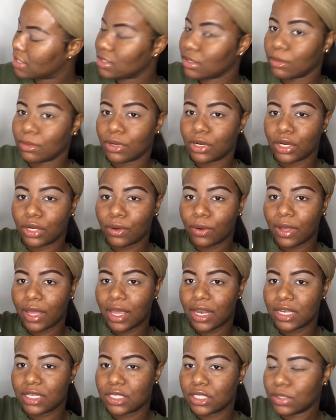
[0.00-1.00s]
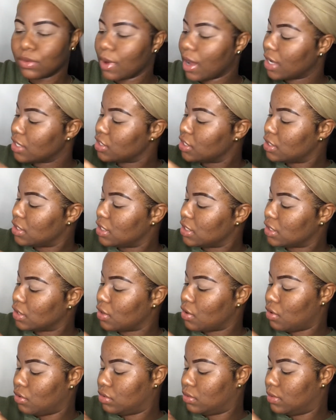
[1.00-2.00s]
So I'm going to go ahead and swatch this
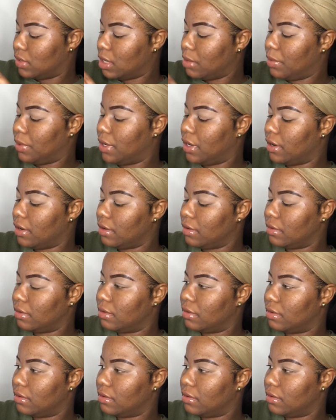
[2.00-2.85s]
gold one up here.